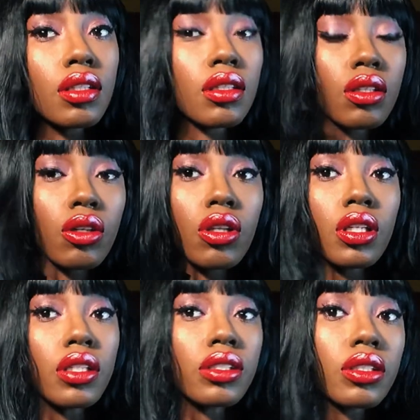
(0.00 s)
Curl it
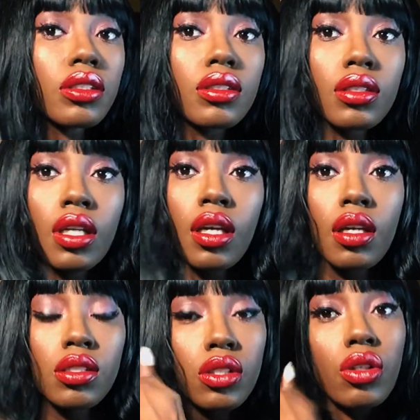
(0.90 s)
under.
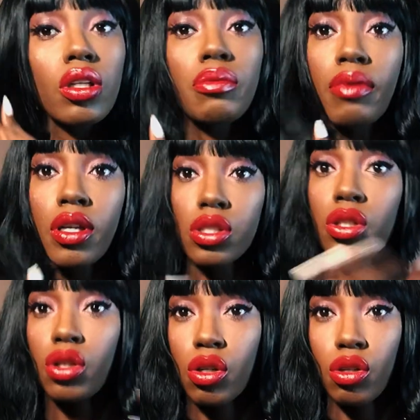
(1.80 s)
So you're gonna brush the
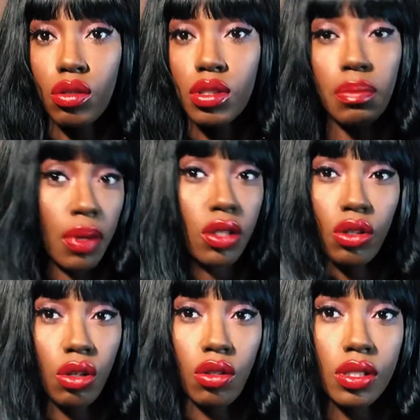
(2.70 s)
curls, the pin
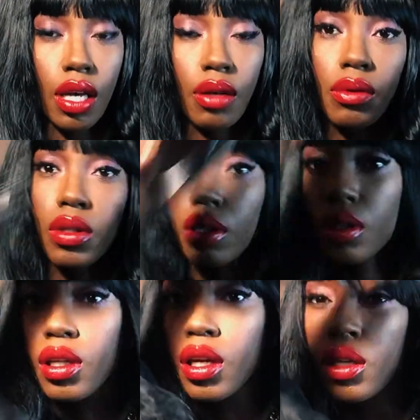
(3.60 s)
curls out.
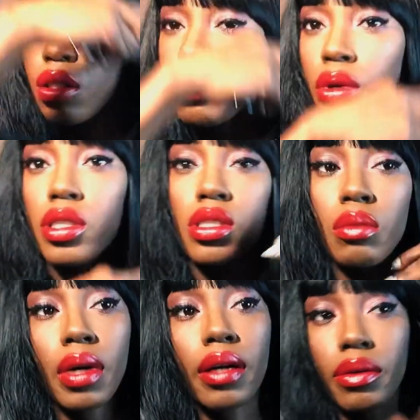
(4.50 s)
You brush them
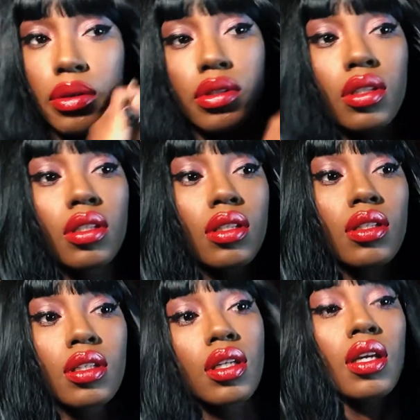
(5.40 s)
out.
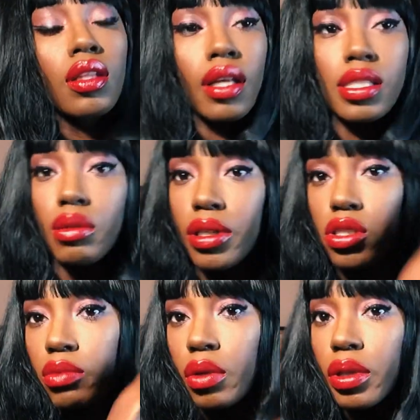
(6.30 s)
That's how I do
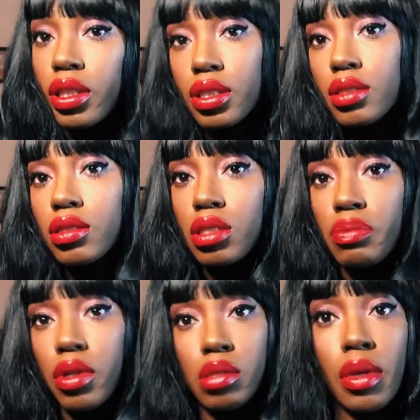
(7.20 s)
my wigs. Just
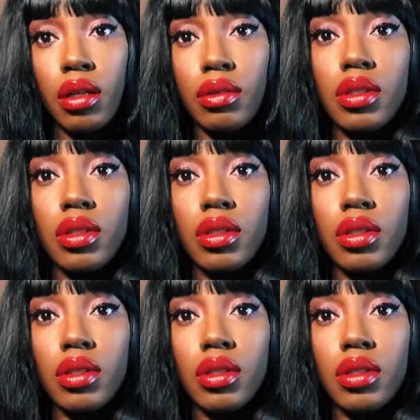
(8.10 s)
brush them out.